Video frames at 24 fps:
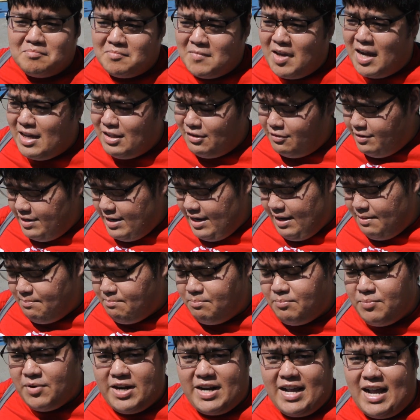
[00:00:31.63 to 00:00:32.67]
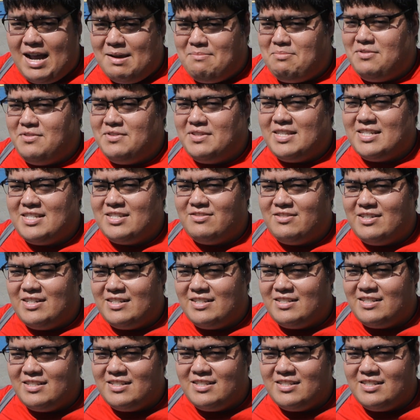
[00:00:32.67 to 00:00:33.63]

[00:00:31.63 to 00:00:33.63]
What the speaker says: either way, I'm pretty happy with this one.